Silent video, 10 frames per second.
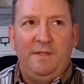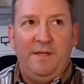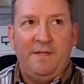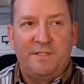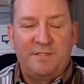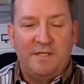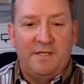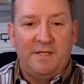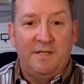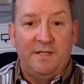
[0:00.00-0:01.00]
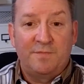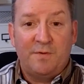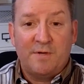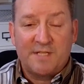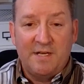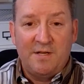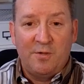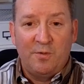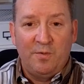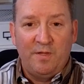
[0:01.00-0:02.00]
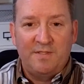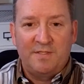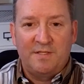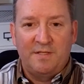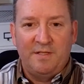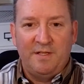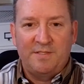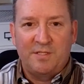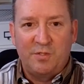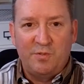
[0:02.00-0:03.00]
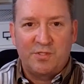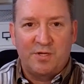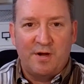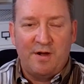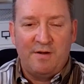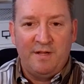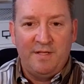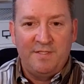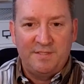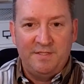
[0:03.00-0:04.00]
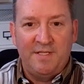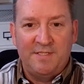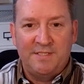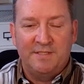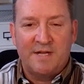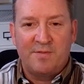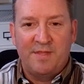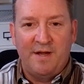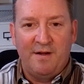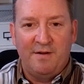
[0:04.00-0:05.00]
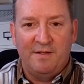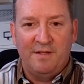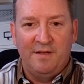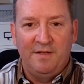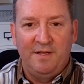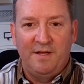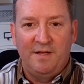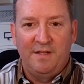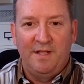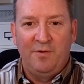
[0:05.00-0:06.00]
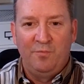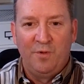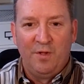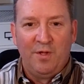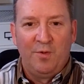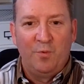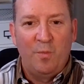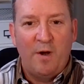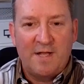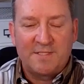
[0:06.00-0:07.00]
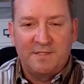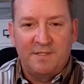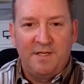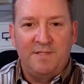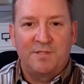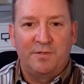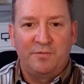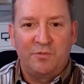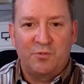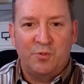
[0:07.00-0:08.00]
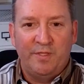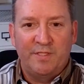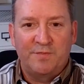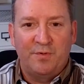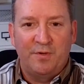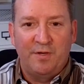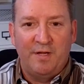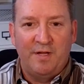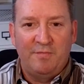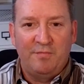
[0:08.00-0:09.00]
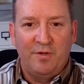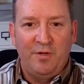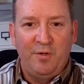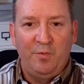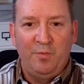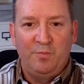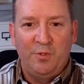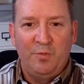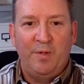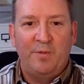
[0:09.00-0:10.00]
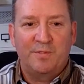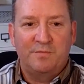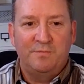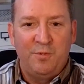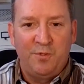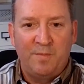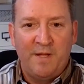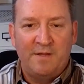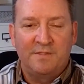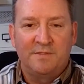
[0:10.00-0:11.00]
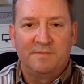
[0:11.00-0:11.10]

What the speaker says: Yeah, as far as I know, he's a 2-star. He's still out there, and rumor has it that he's on shortlist for a new post, new command.